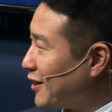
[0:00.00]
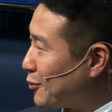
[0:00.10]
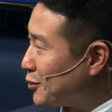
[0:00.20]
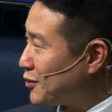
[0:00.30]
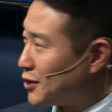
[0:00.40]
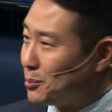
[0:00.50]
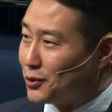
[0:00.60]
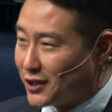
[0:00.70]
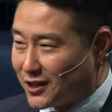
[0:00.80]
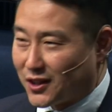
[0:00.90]
I sort of
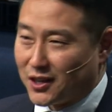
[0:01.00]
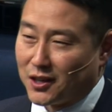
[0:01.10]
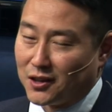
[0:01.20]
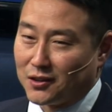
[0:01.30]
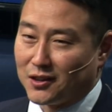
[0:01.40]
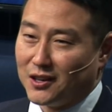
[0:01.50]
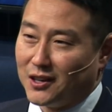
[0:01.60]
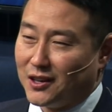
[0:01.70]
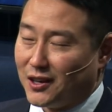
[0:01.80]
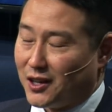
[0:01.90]
stumbled into things.
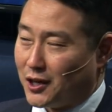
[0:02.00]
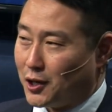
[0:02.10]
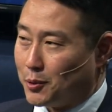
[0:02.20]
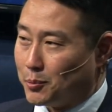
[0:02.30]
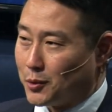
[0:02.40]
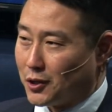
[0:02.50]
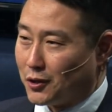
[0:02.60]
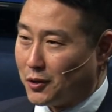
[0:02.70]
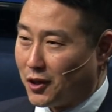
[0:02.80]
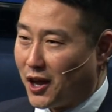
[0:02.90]
A
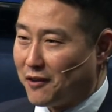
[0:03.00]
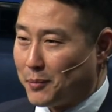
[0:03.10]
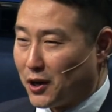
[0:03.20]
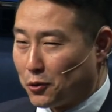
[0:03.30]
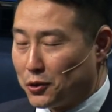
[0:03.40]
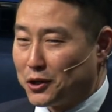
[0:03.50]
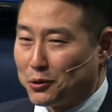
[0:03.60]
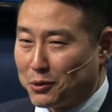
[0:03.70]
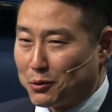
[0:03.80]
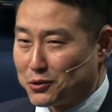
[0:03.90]
lot of my early
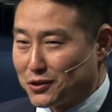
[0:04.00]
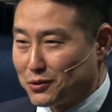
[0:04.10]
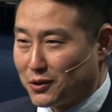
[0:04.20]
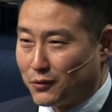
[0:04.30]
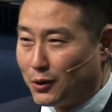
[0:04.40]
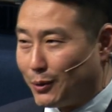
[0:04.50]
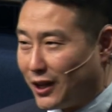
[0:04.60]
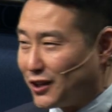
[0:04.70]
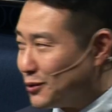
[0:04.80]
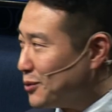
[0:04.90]
career was just sort of,
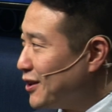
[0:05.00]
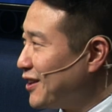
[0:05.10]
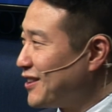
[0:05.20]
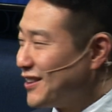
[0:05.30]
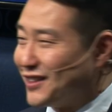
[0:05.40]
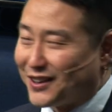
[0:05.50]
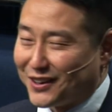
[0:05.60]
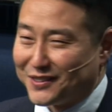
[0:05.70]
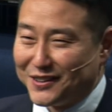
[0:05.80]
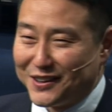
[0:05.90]
I'll do this and
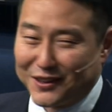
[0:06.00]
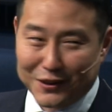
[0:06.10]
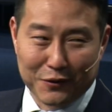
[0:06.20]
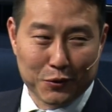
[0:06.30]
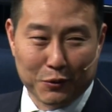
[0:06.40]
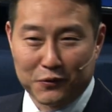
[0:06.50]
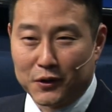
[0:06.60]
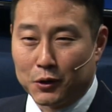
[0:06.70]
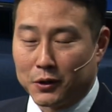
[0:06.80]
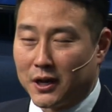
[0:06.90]
then, you know, sort of
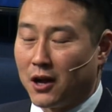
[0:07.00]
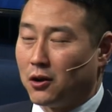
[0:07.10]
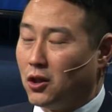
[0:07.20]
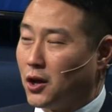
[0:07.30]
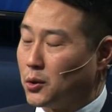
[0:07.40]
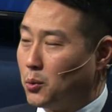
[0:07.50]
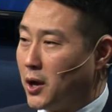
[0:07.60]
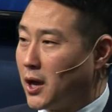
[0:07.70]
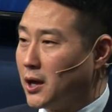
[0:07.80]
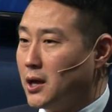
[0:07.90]
figure it out along the
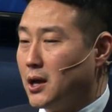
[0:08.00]
way.